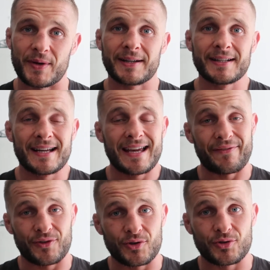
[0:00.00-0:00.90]
to it.
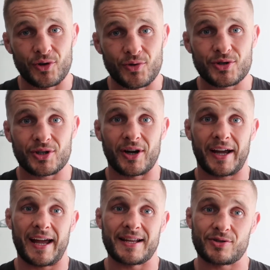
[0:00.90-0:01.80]
If you do start
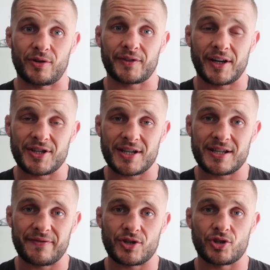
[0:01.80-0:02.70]
getting sort of
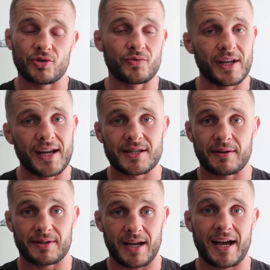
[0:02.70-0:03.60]
digestive issues, you need
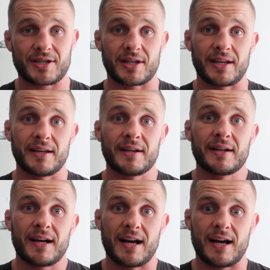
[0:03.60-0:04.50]
to actually
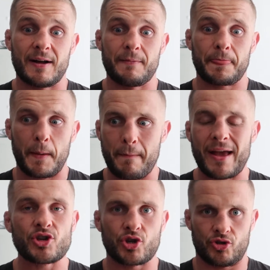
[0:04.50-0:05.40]
um,
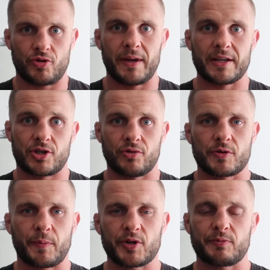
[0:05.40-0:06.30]
mention to me as soon
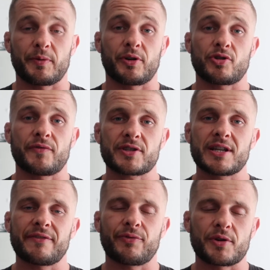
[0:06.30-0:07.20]
as possible. Because
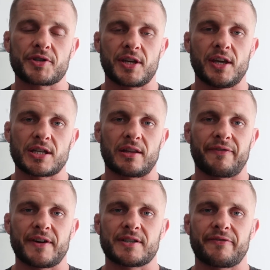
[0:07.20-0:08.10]
obviously, if we were seeing each other
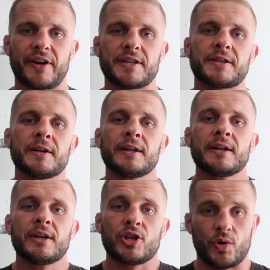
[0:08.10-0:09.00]
face to face,
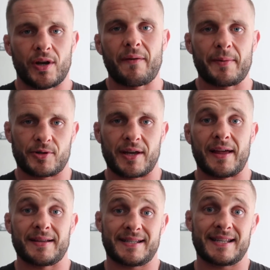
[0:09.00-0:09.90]
you would be able
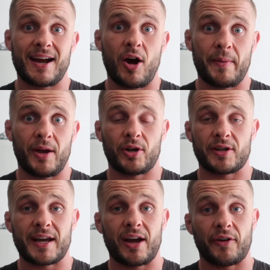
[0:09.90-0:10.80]
to uh, tell me on
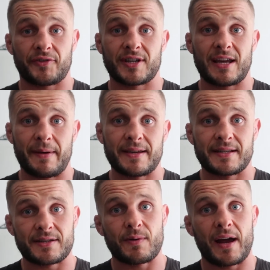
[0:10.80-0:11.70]
a day after day
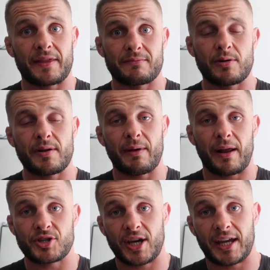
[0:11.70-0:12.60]
basis. Where at the moment, when
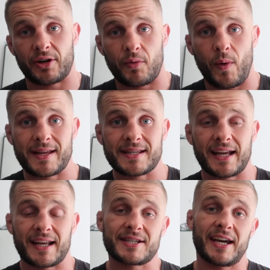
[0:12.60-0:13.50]
I check in on a Wednesday
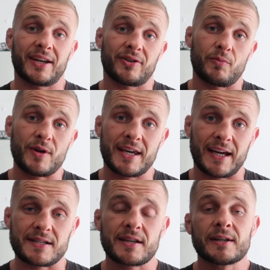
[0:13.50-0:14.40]
and I check in on a
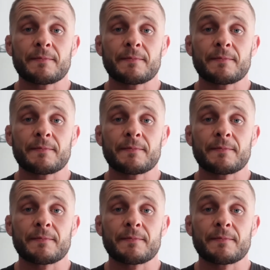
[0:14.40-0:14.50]
weekend,